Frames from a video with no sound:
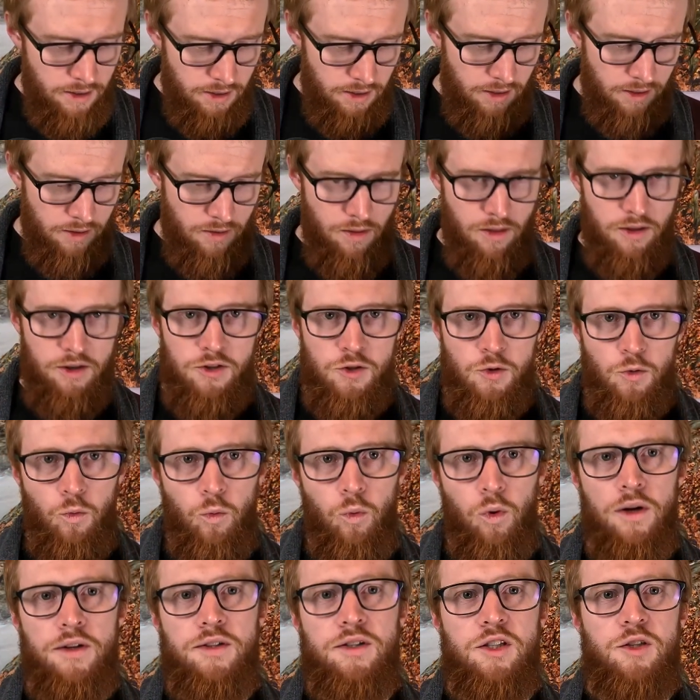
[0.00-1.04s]
in this
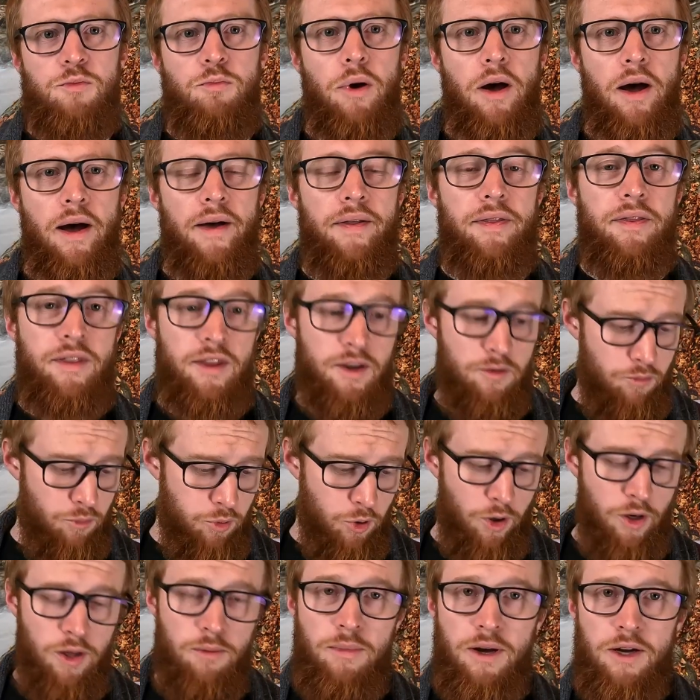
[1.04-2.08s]
one spot that
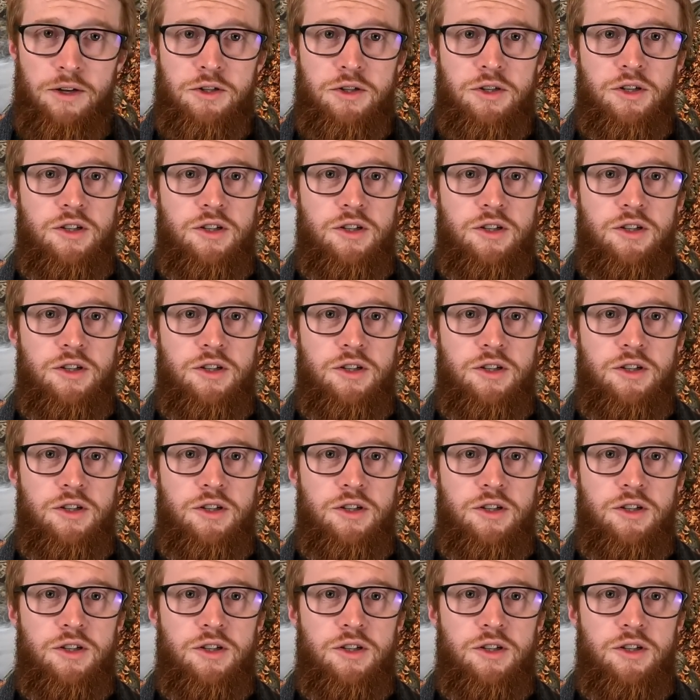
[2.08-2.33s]
pretty much